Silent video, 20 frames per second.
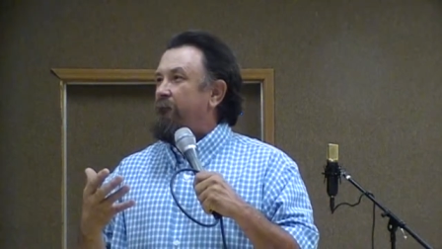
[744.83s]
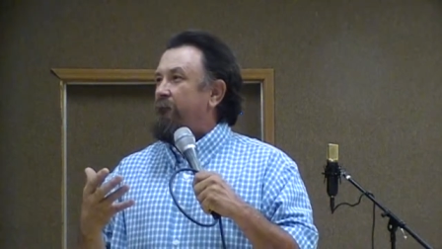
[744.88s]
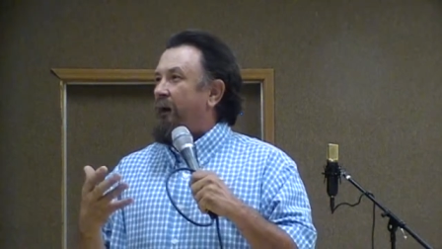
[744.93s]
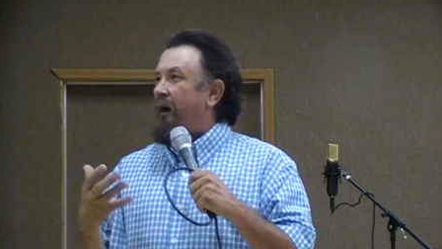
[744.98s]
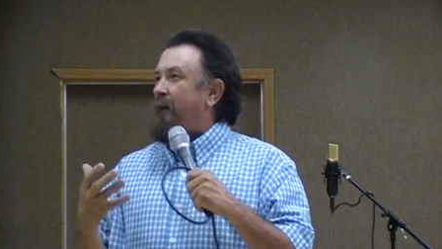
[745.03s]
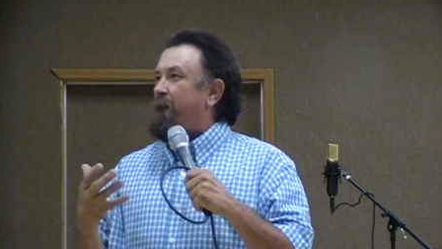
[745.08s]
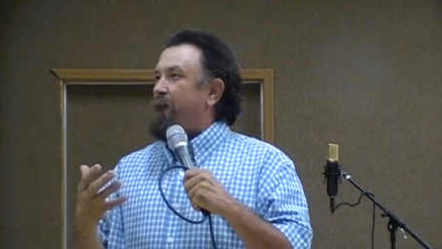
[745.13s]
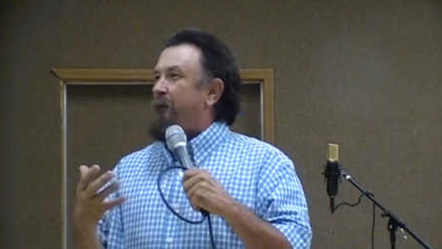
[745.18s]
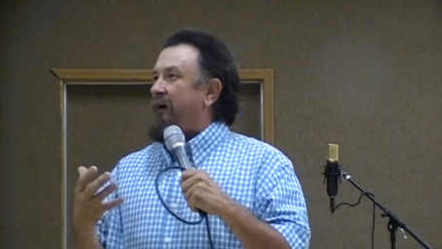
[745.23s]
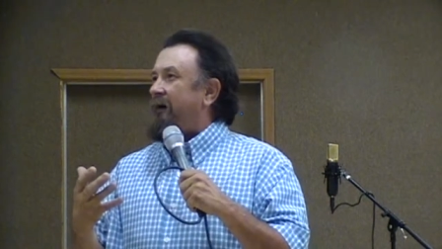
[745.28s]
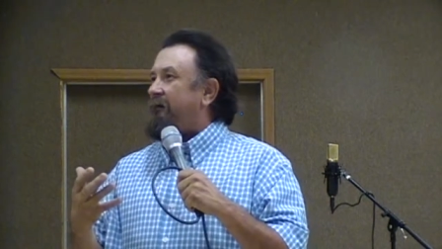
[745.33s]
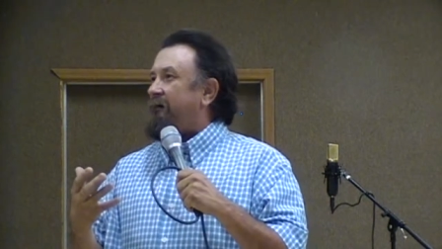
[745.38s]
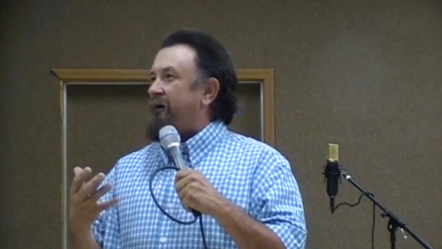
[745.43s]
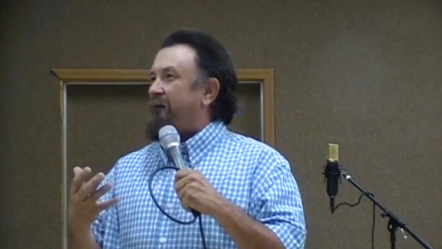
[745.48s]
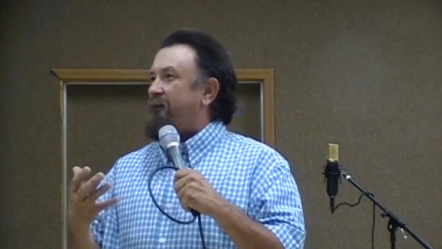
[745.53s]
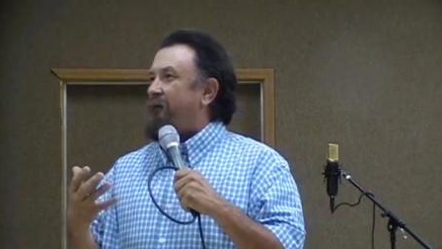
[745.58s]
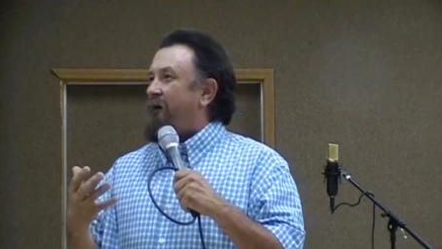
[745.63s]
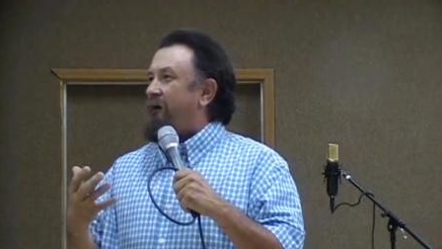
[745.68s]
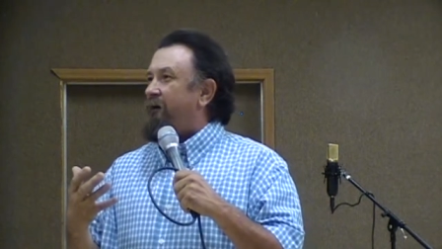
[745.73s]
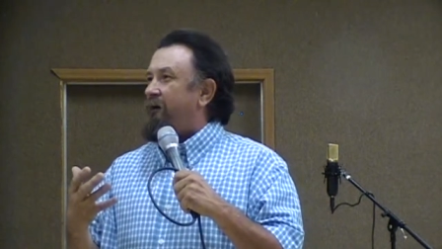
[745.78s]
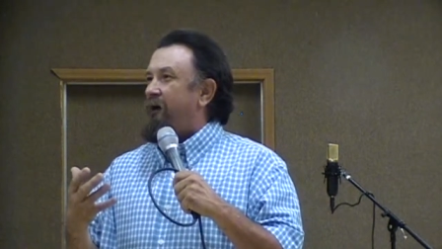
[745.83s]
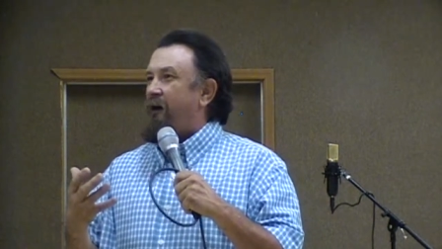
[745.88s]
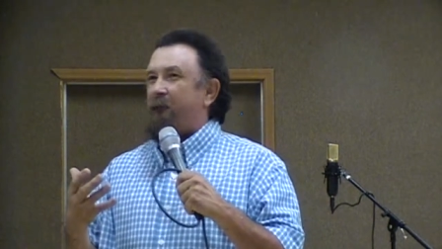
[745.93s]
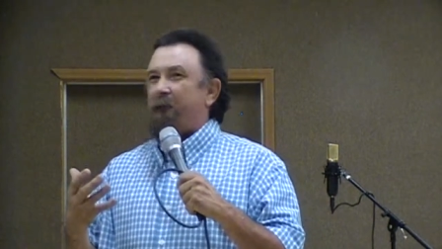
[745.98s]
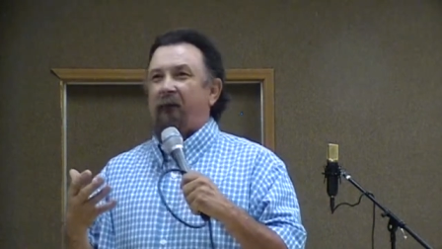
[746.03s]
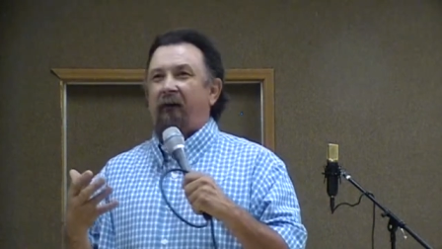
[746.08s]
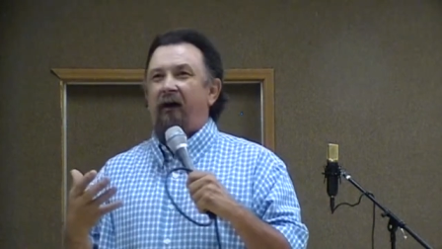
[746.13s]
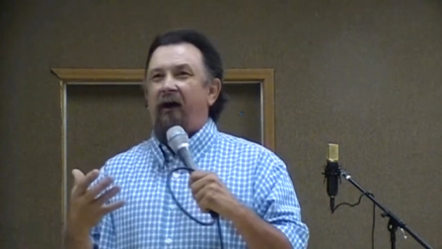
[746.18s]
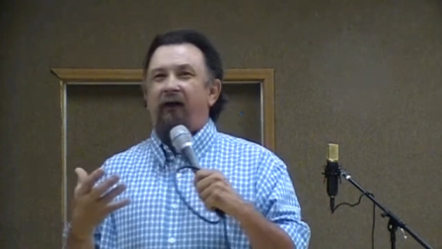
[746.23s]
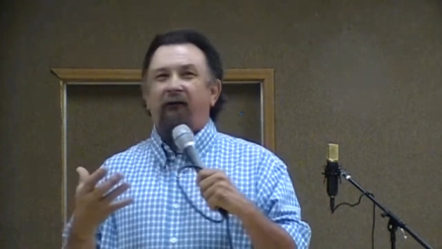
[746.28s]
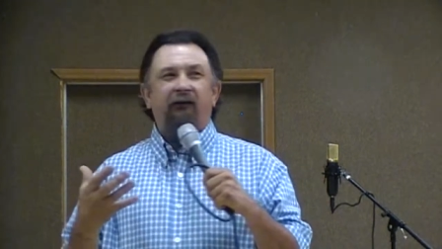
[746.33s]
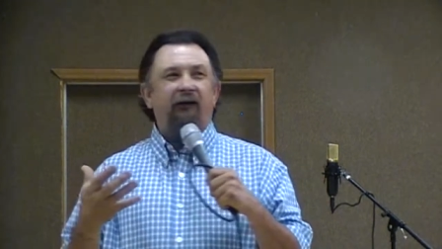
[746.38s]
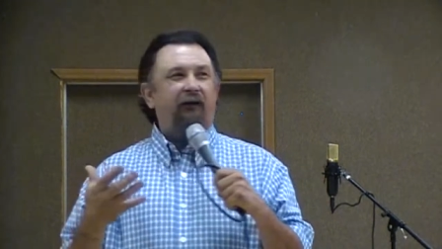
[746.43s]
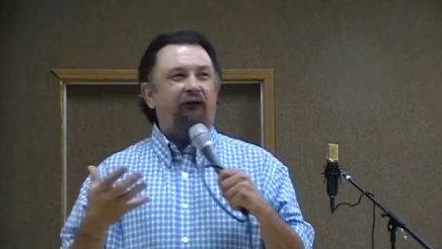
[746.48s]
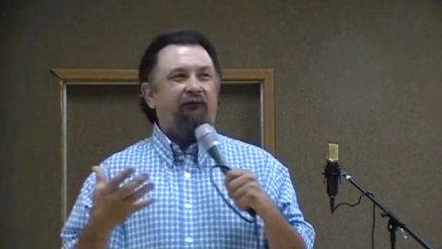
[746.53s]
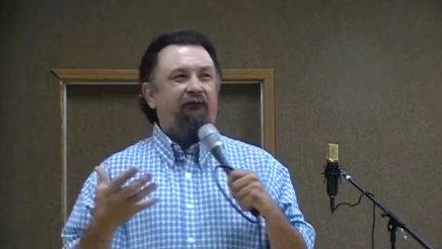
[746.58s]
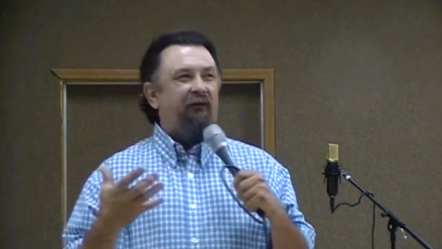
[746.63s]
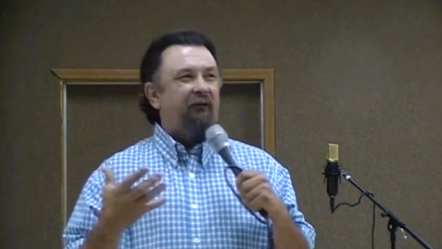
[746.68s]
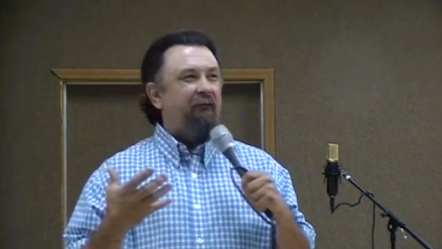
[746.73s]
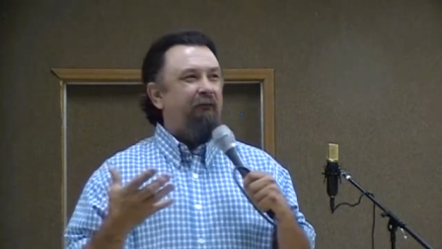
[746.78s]
But I picked that thing up and I
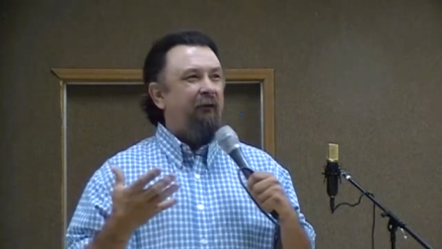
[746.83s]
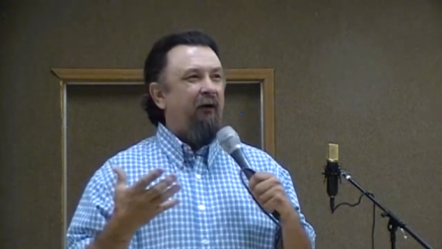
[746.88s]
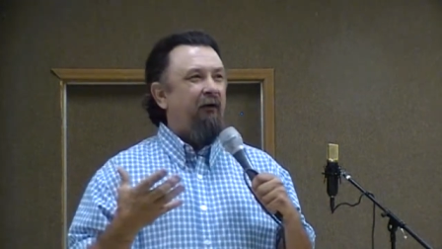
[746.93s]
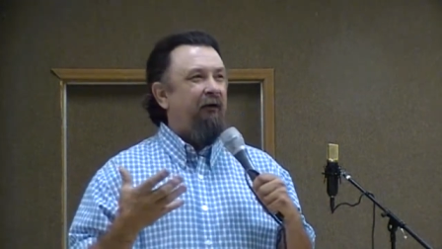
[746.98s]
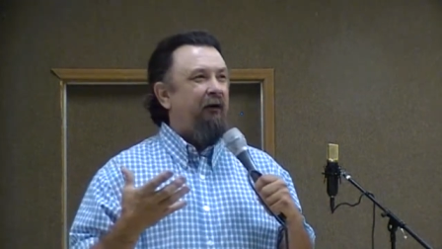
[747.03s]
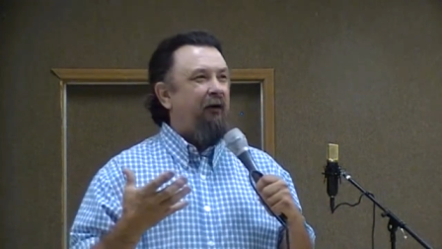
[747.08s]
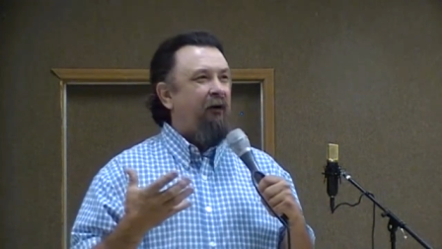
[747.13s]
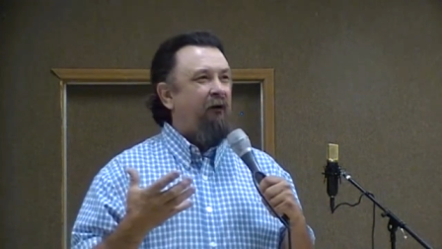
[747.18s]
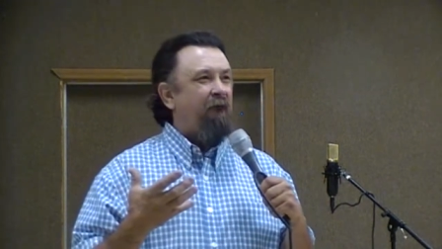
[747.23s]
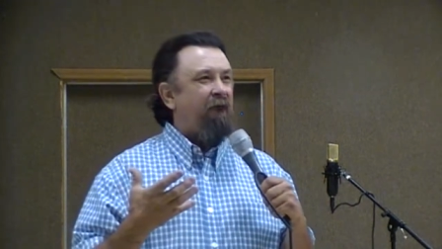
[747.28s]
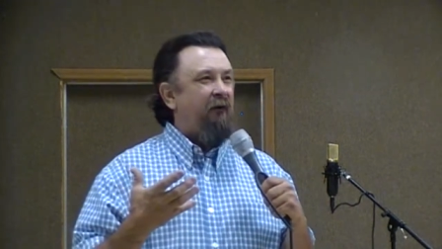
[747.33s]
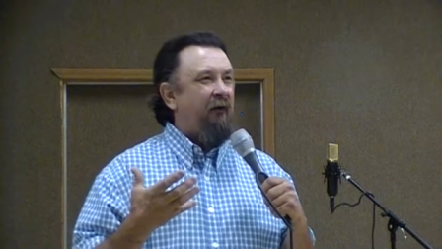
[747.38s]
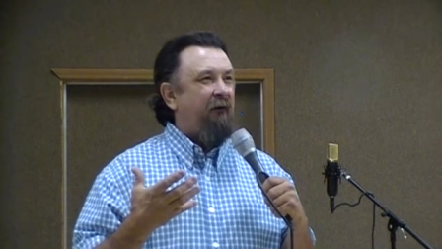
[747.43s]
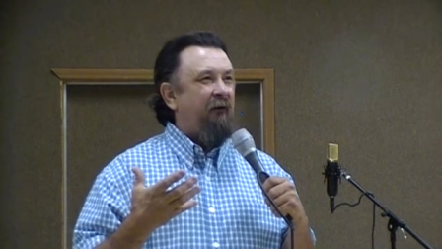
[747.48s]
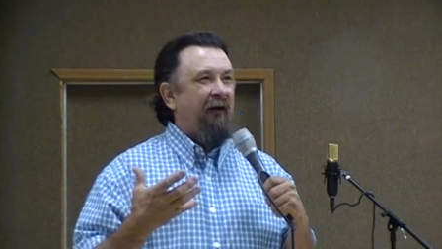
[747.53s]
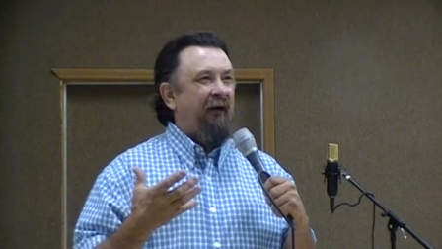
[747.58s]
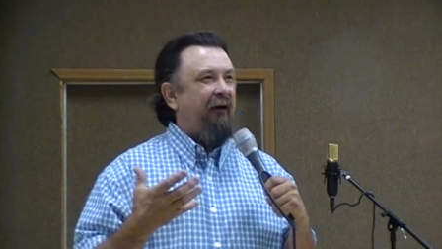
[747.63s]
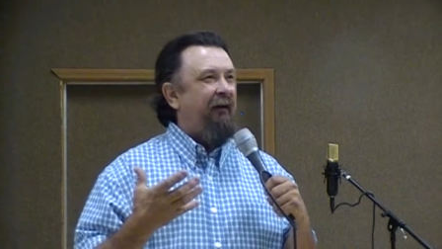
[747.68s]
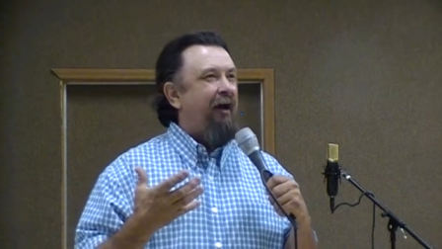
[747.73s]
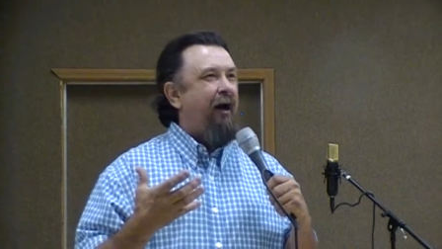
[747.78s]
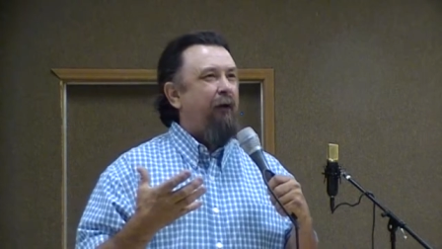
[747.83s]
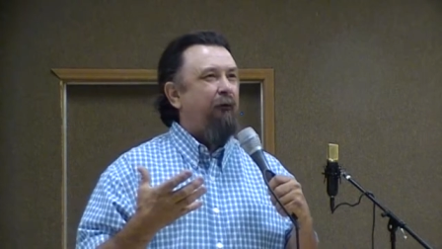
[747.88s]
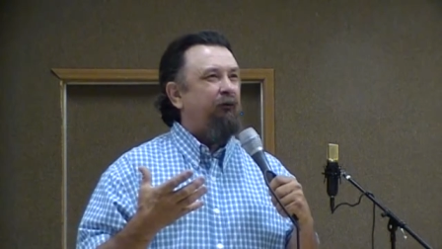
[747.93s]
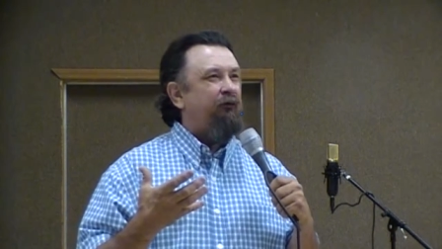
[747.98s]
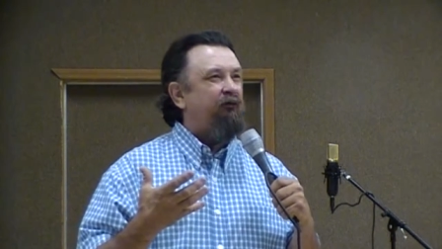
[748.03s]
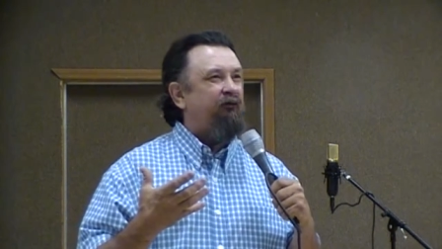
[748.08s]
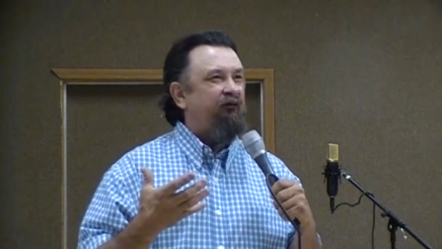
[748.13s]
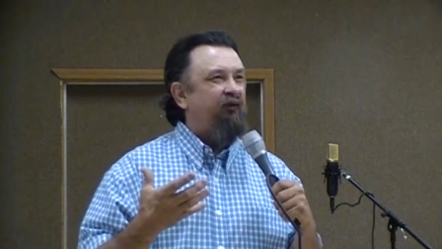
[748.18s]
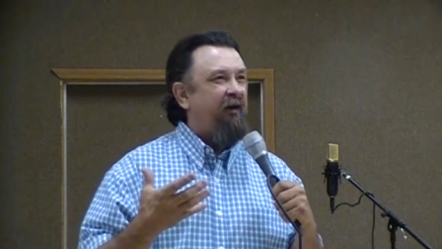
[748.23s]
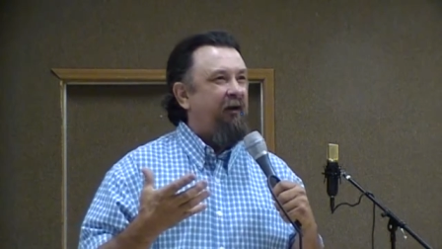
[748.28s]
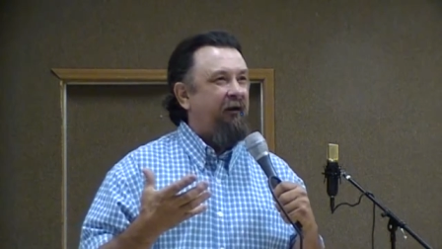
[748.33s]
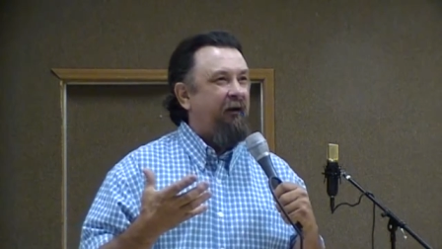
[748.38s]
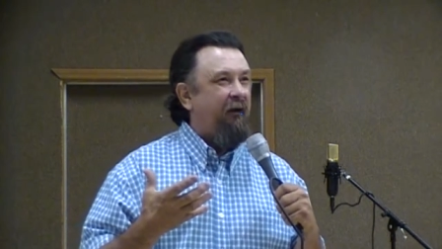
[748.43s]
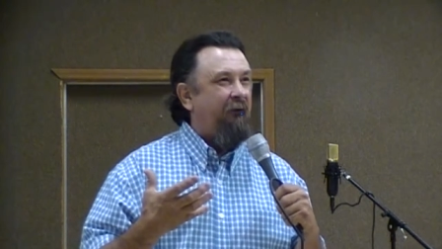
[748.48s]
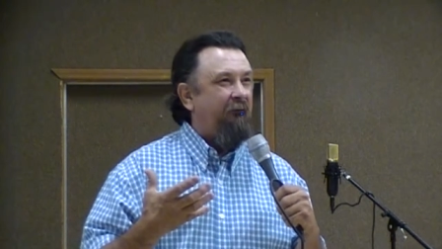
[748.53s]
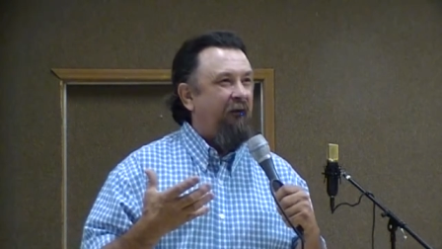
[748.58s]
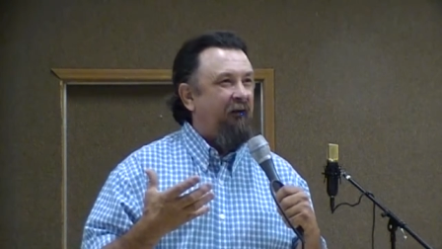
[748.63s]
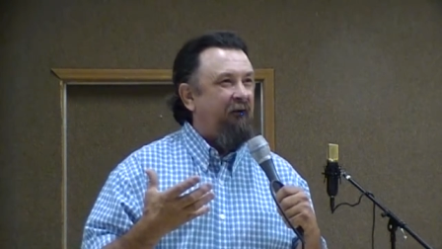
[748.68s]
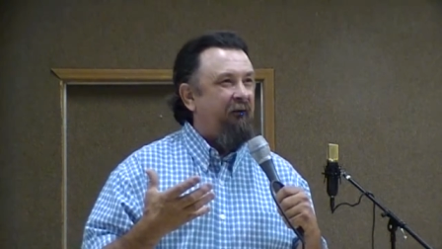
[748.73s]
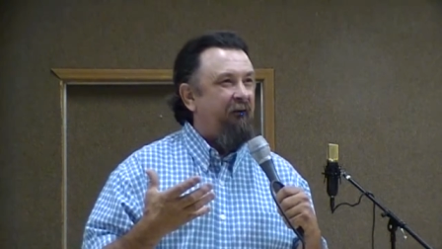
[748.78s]
dusted the mud off of it and I was sick
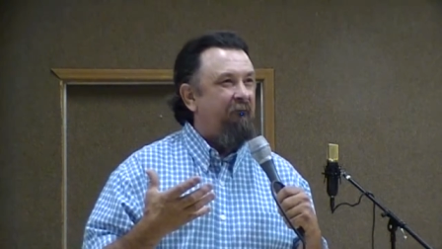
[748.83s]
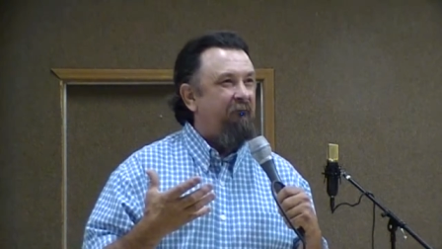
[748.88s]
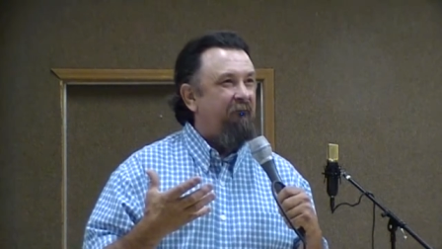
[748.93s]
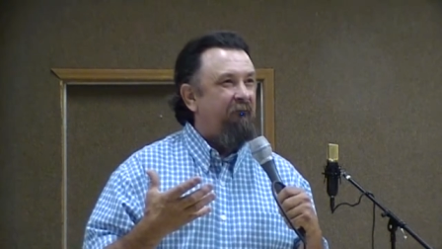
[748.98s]
of it